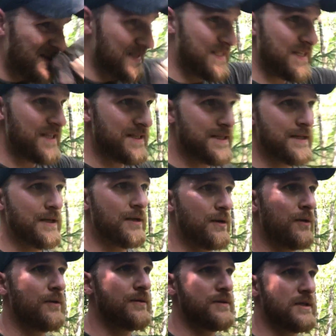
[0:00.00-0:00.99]
the season.
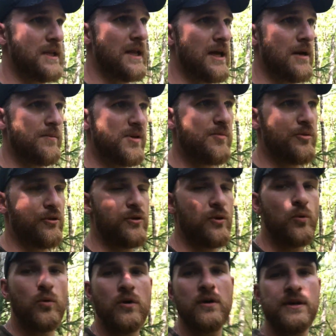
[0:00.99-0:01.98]
There's a lot of people in
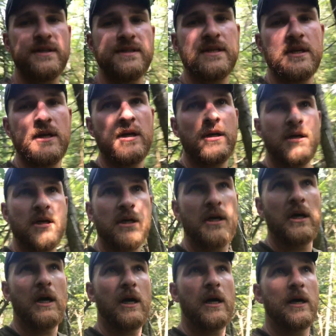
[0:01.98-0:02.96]
the woods,
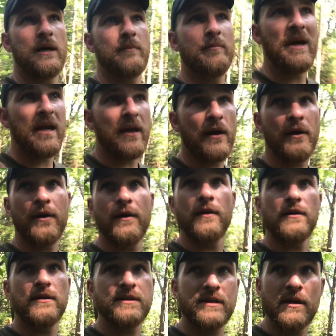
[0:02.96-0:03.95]
bait
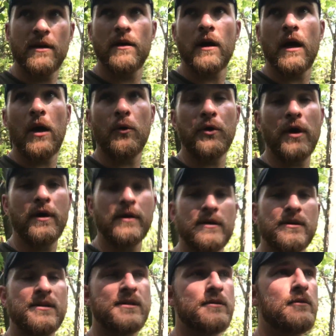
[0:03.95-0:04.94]
hunters, hound
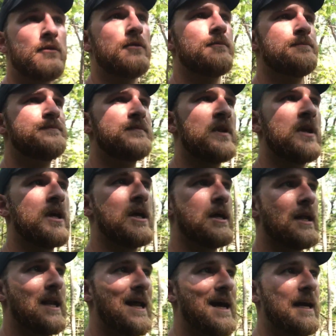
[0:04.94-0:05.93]
hunters, so
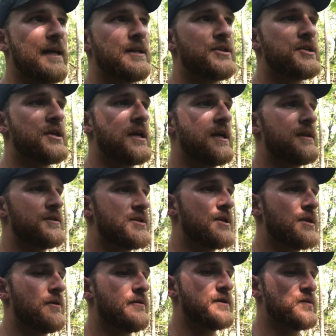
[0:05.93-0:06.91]
a lot can change,
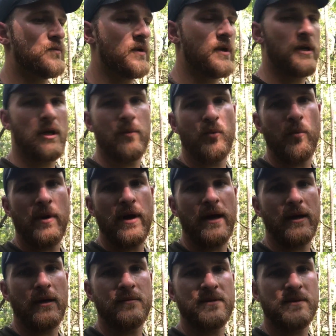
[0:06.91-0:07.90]
and you always want a couple
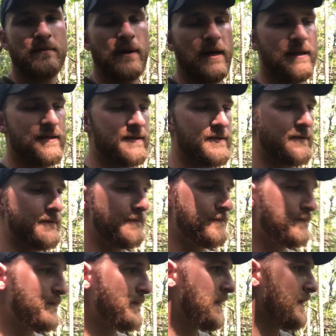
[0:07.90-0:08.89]
backup spots. So
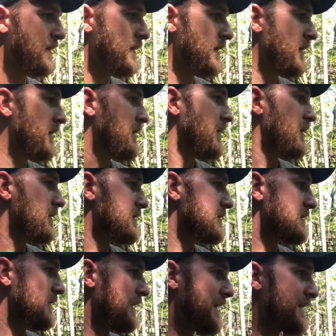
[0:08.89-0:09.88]

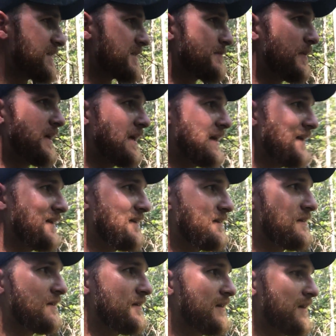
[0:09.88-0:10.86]
this is the last spot.
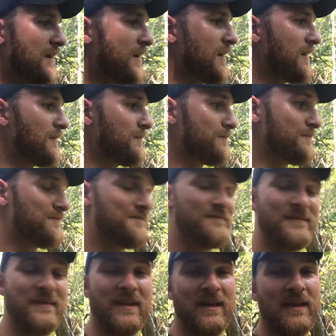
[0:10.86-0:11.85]
I'm
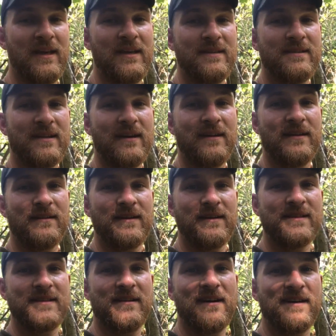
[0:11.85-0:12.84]
tired,
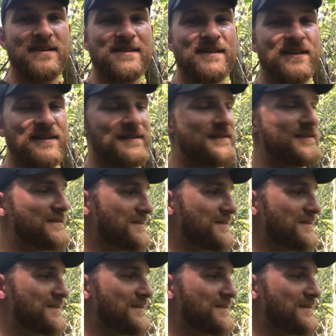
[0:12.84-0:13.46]
exhausted.